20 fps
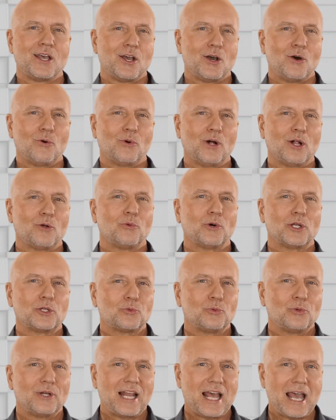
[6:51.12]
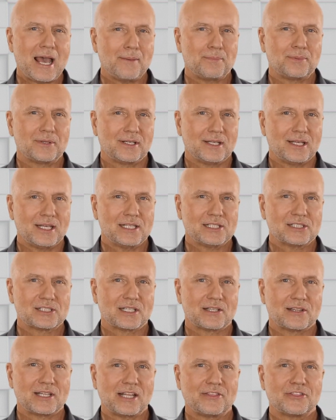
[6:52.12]
Well, what will happen is
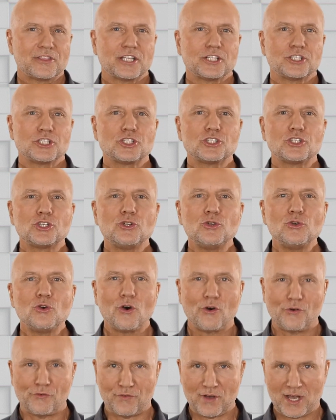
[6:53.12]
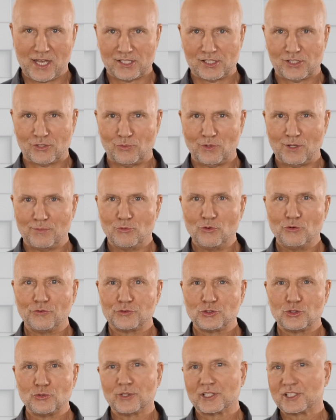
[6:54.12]
that the two of us will move
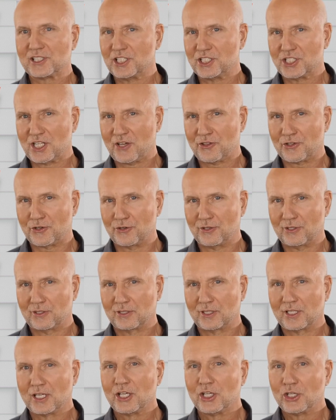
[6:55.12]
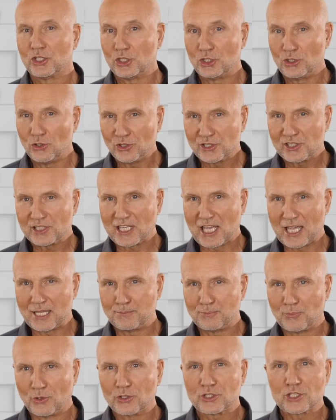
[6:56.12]
towards each other. Your
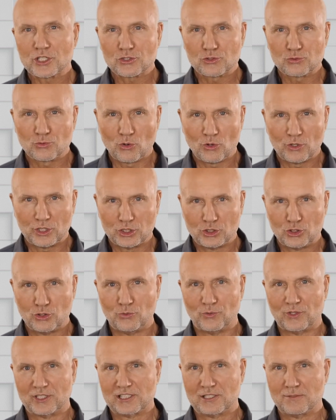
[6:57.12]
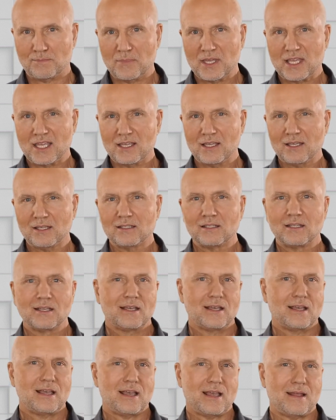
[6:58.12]
skateboard is rolling towards me
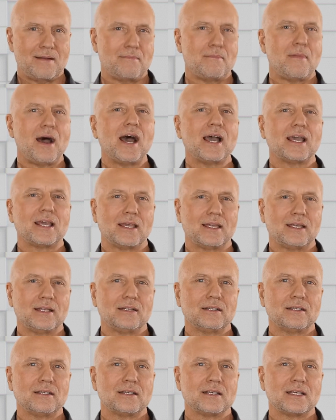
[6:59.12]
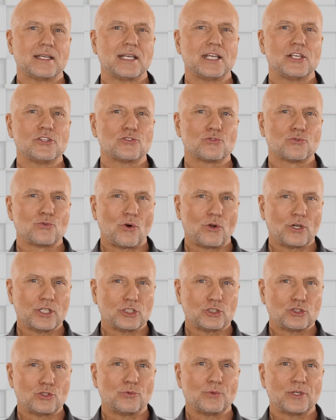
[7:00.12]
and mine is
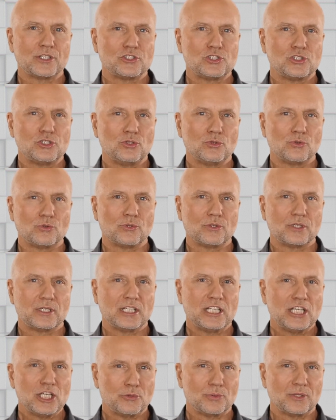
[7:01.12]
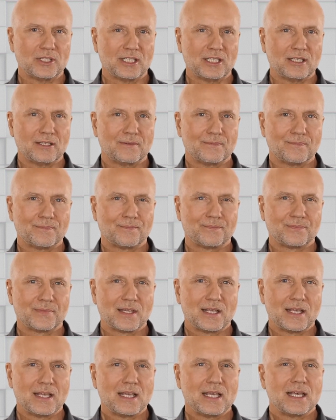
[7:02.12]
rolling towards you equally.
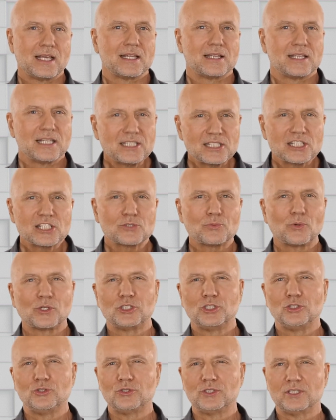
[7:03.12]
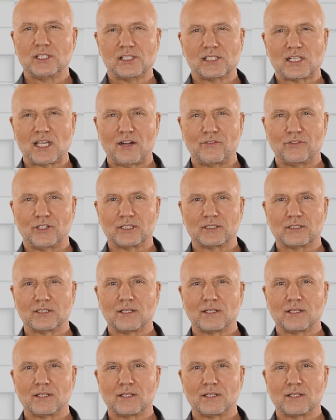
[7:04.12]
This is what Newton discovered.